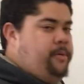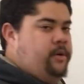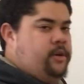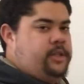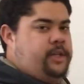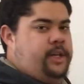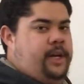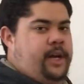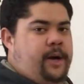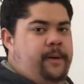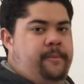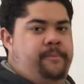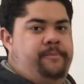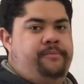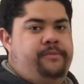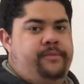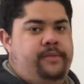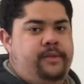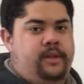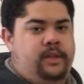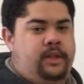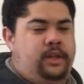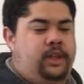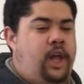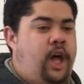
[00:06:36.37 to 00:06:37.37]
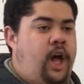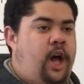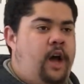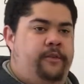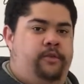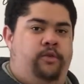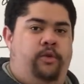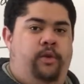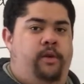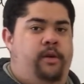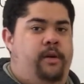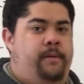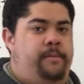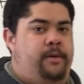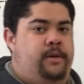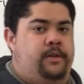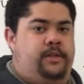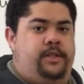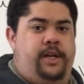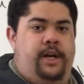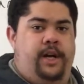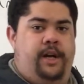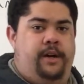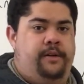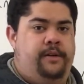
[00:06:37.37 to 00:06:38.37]
personnel. Love 21
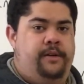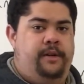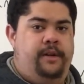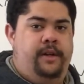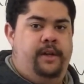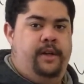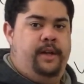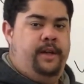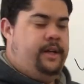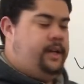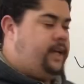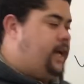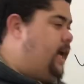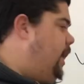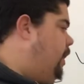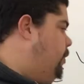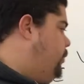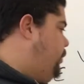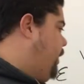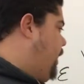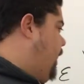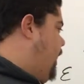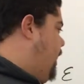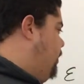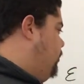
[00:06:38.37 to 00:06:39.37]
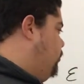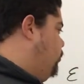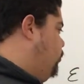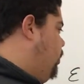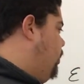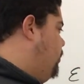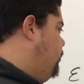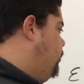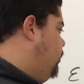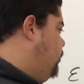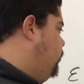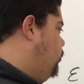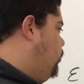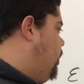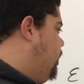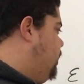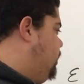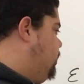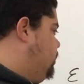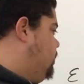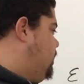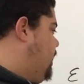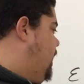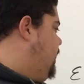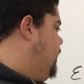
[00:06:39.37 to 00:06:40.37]
personnel. Okay, we got
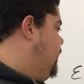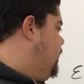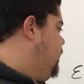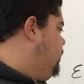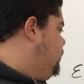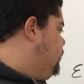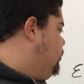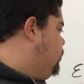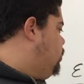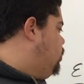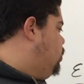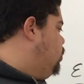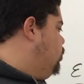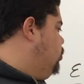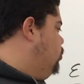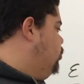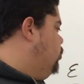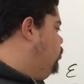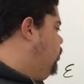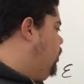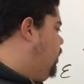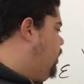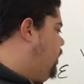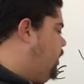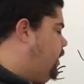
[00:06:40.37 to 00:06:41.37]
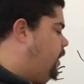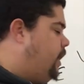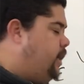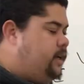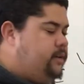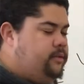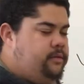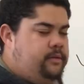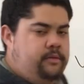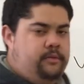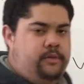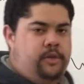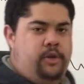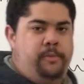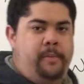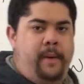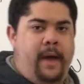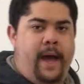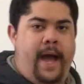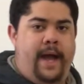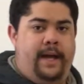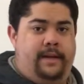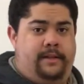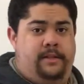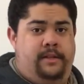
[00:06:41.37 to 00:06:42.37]
one tight end, two
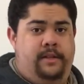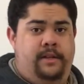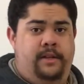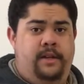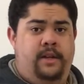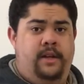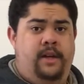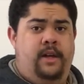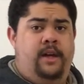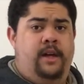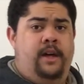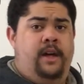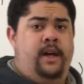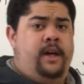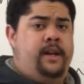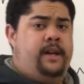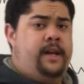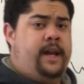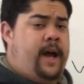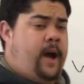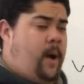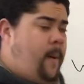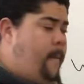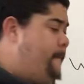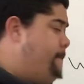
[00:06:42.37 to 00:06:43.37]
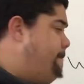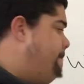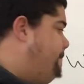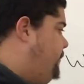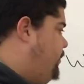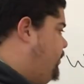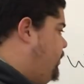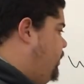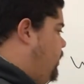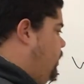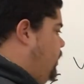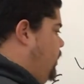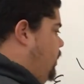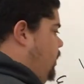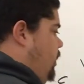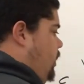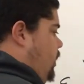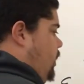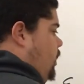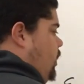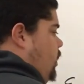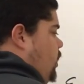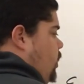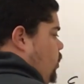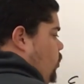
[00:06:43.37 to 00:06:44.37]
backs. Now,
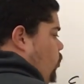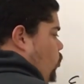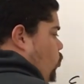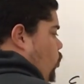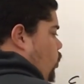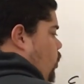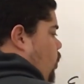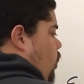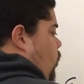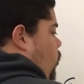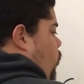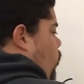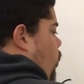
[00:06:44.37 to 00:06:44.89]
we're going to